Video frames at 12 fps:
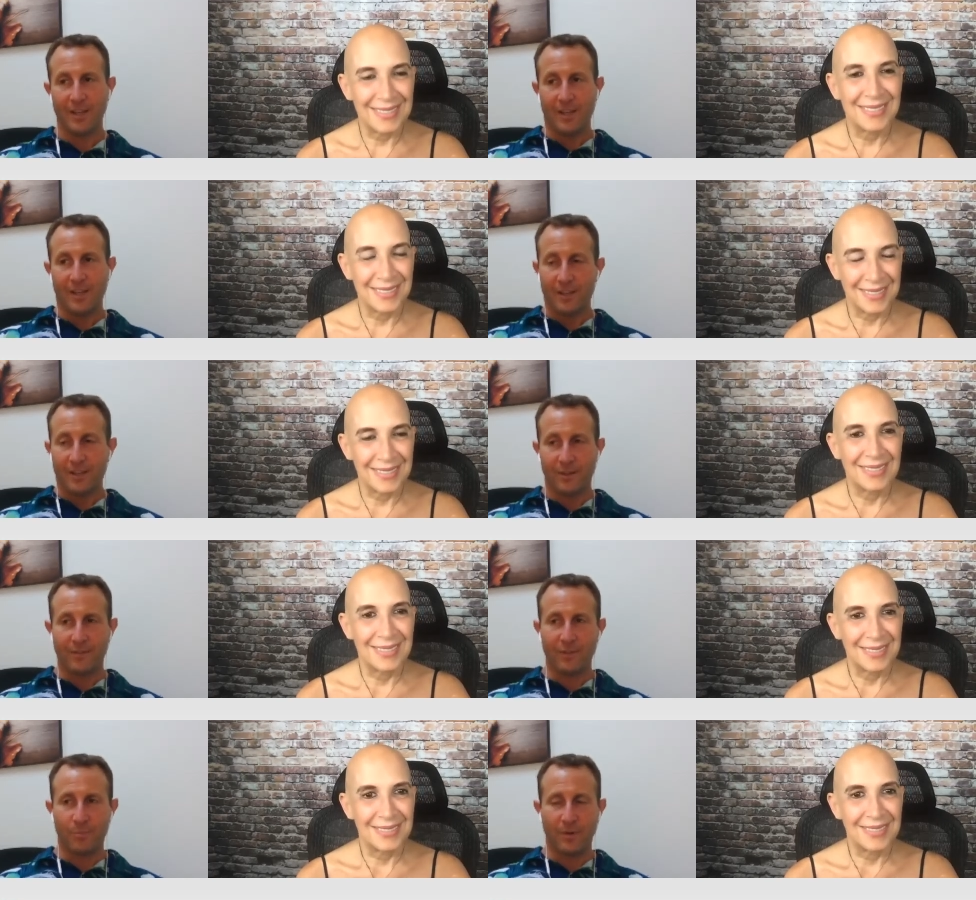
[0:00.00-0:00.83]
Speaker 1: you know, you have
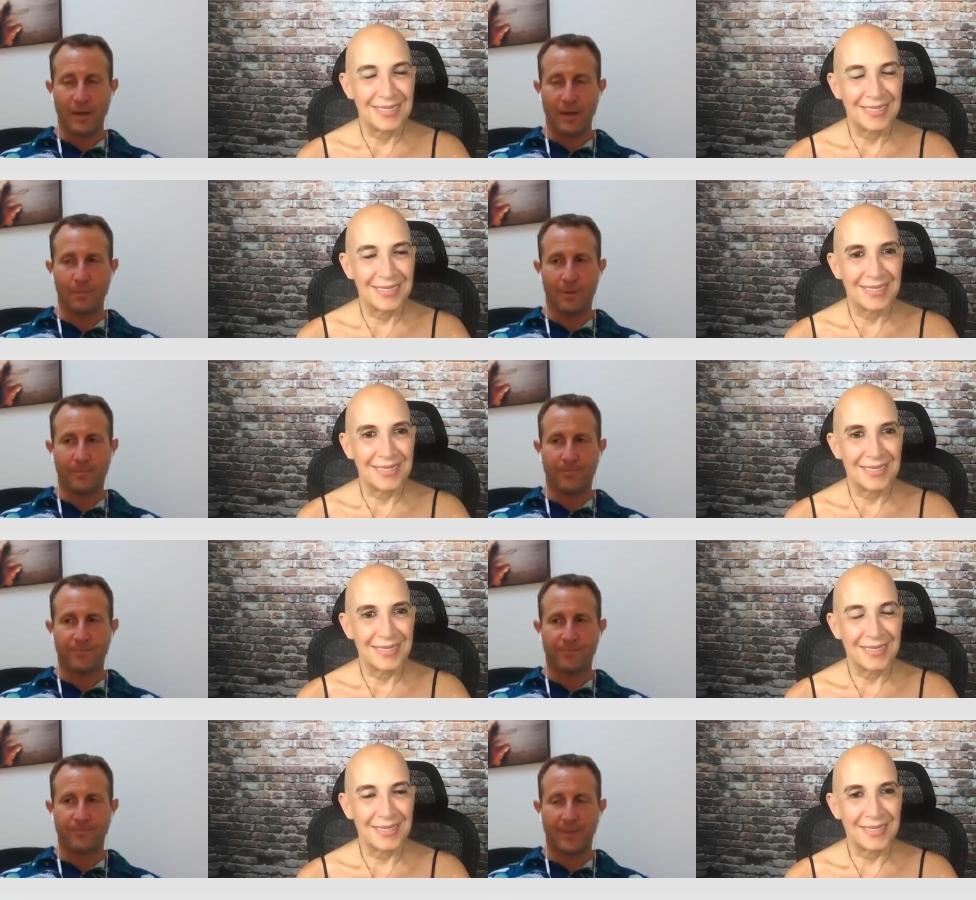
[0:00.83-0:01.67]
this problem
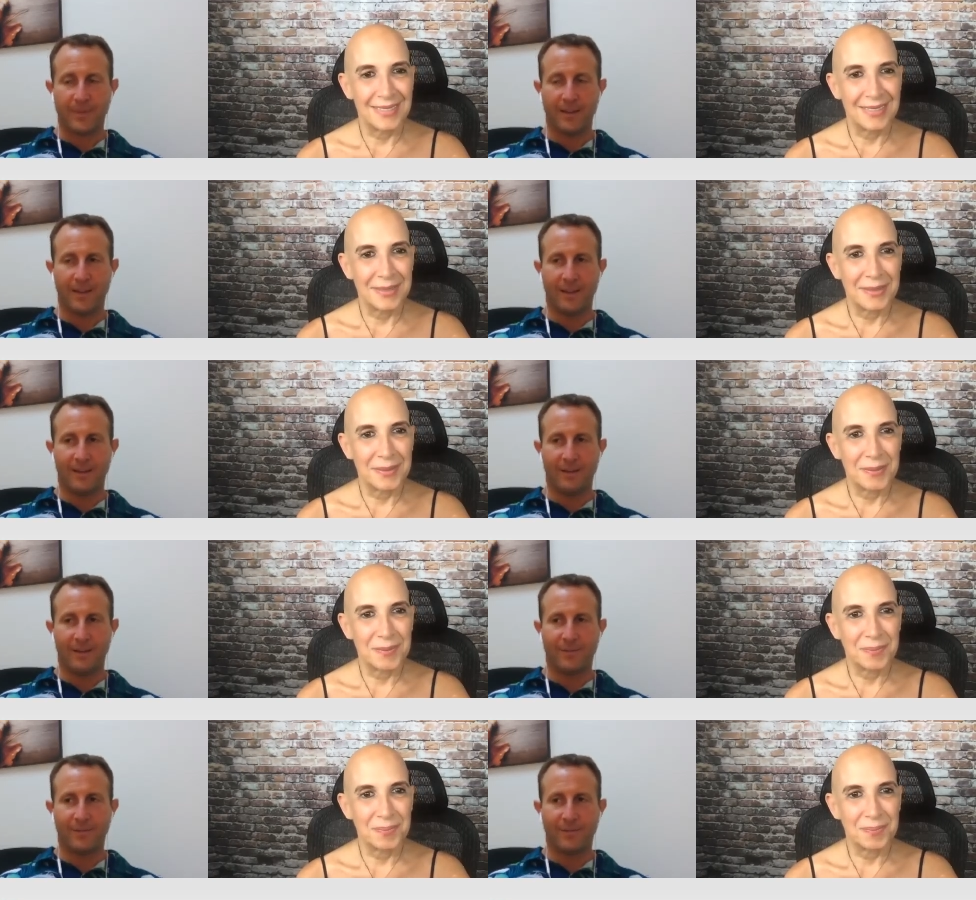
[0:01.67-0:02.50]

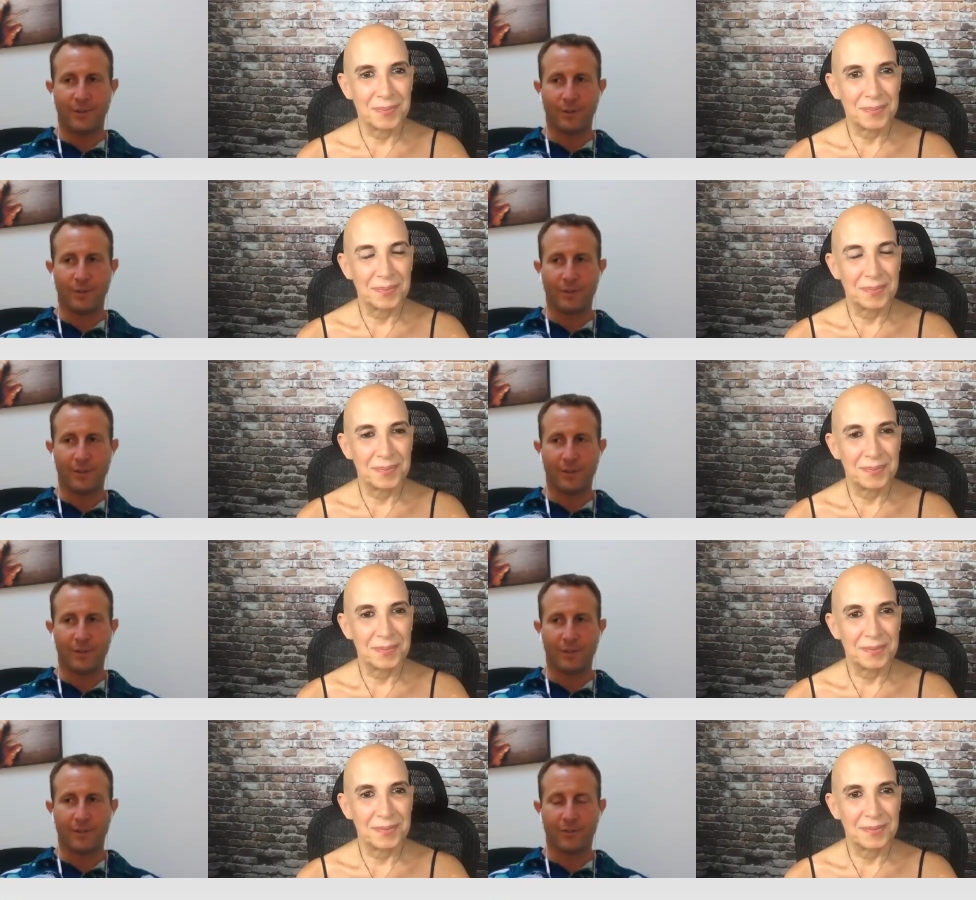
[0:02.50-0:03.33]
of
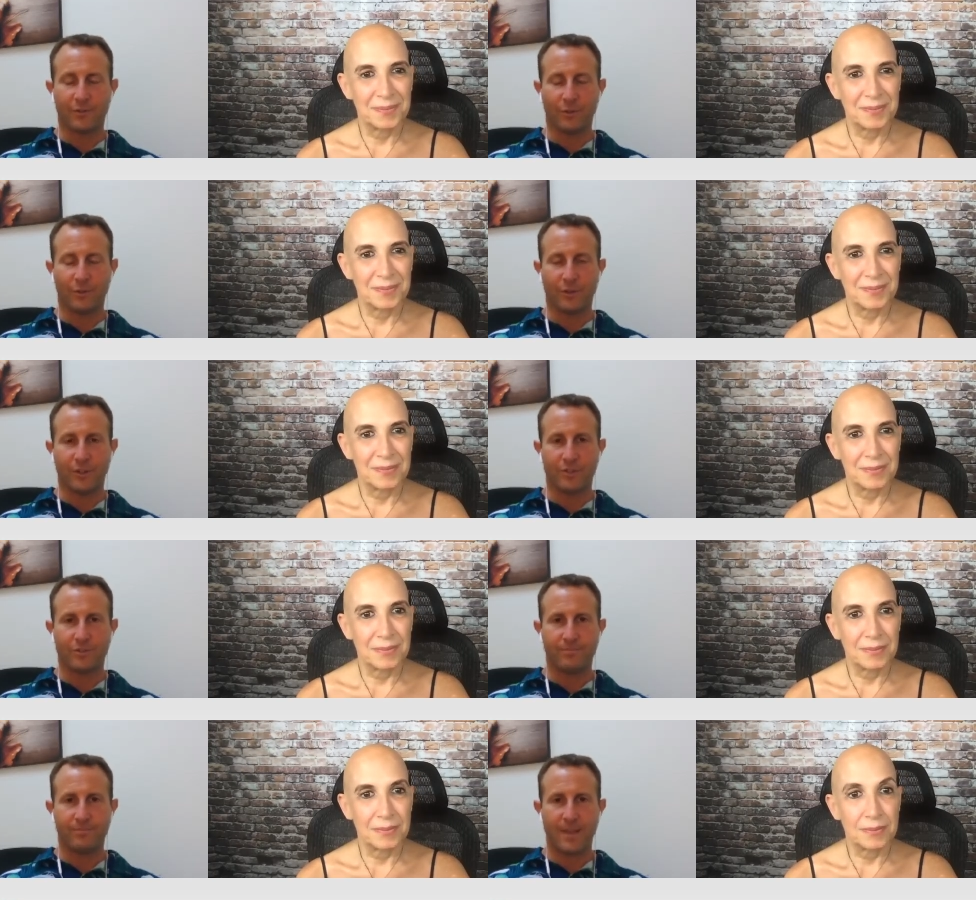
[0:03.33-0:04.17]
nuclear
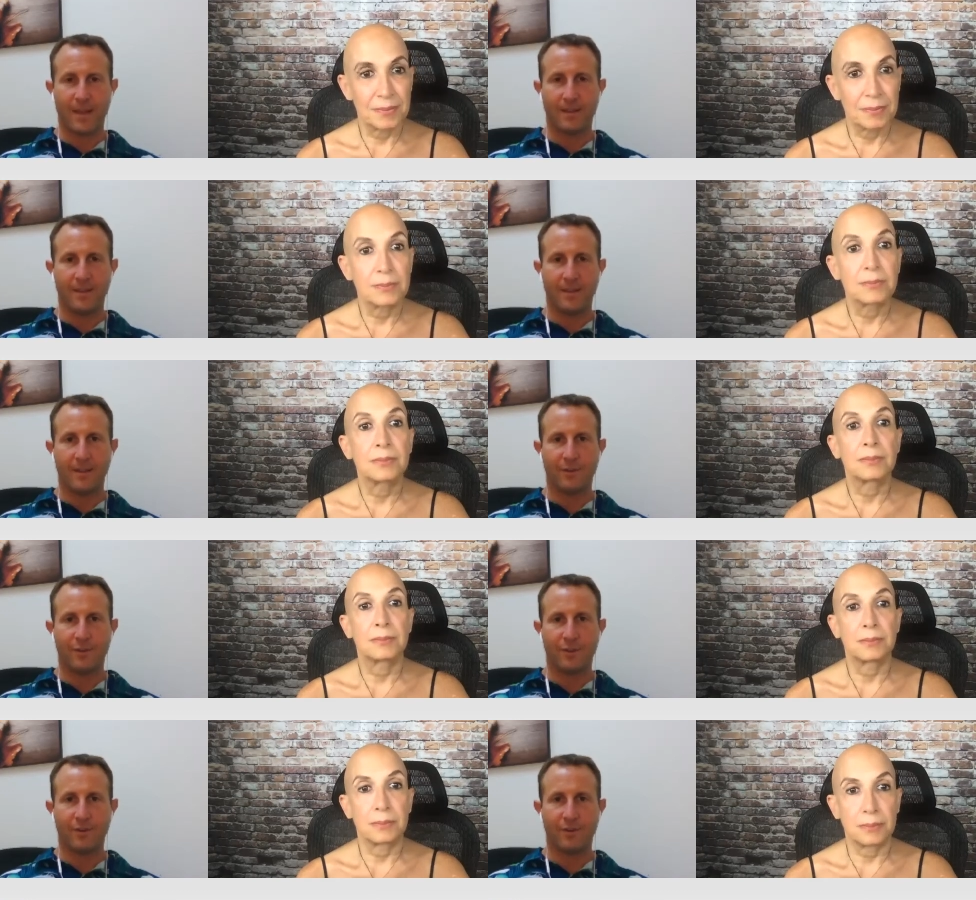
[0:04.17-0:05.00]
storage that you know
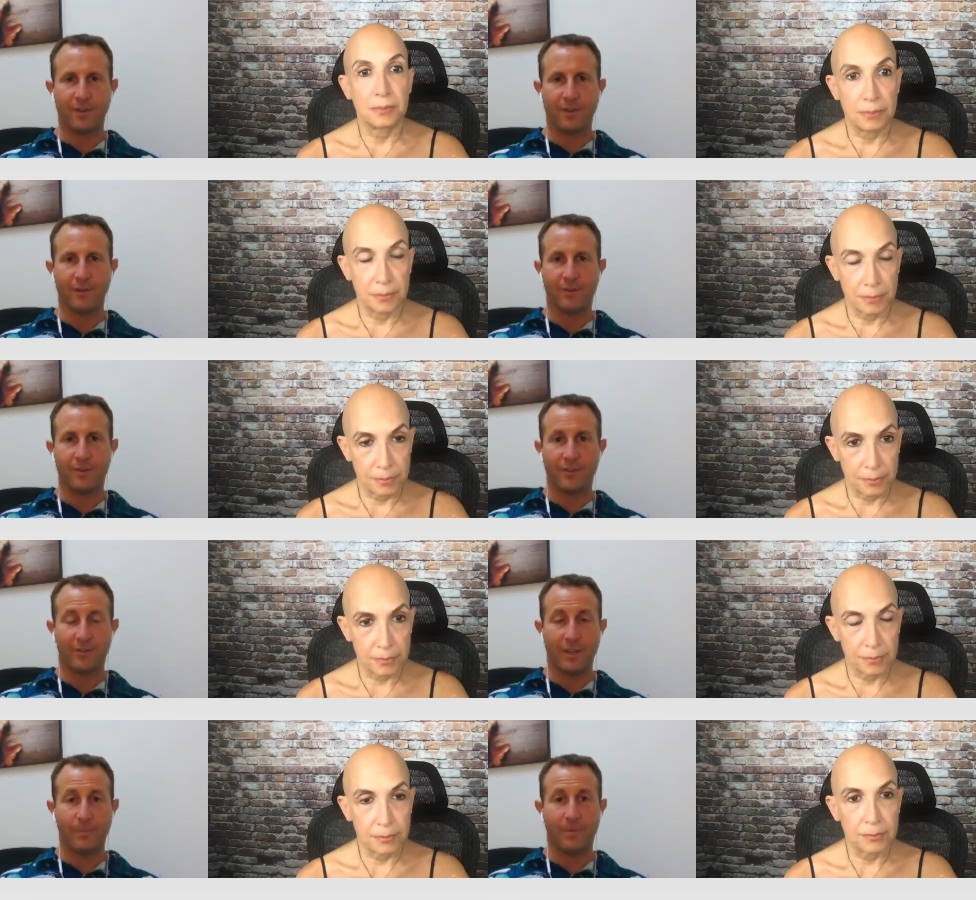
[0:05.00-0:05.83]
nuclear is a
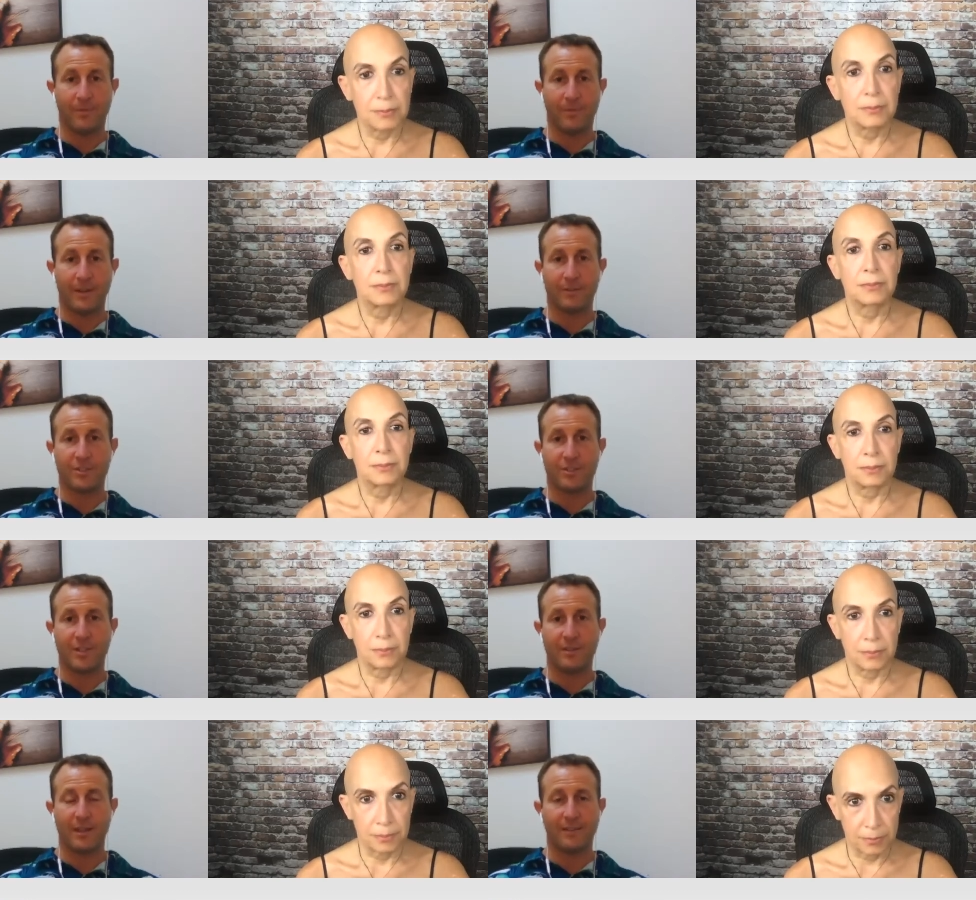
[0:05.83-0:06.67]
type of energy
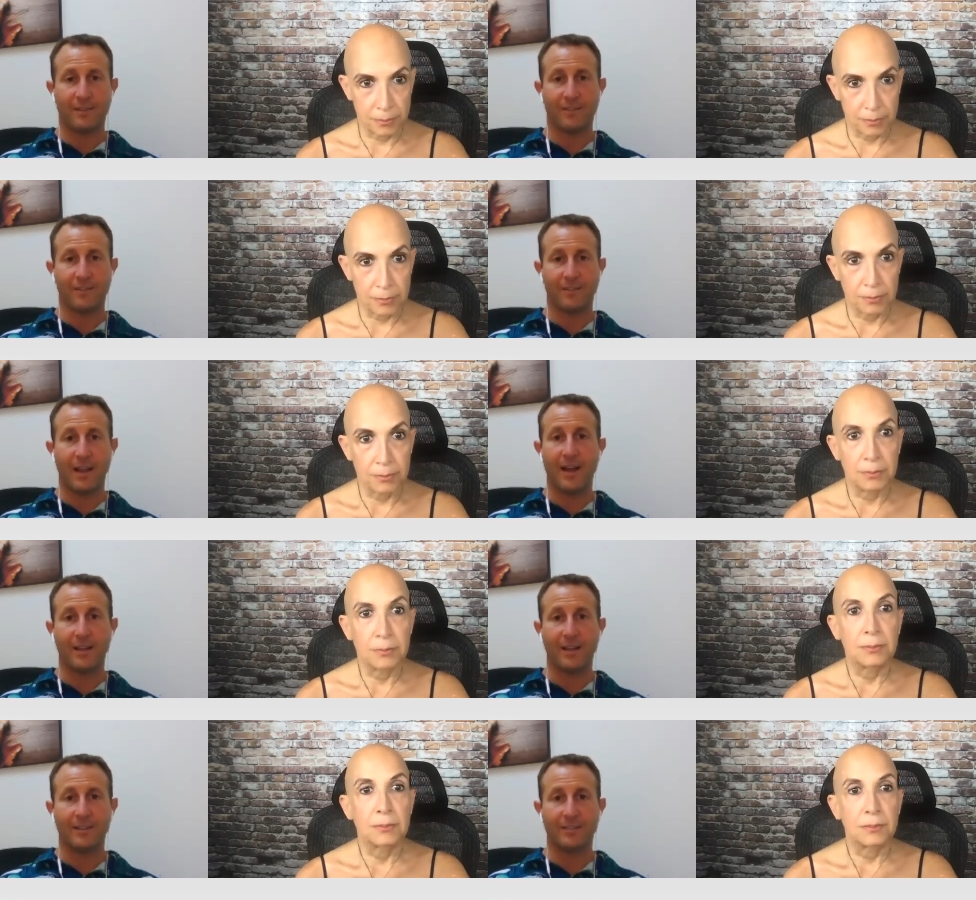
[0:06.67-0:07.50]
that does not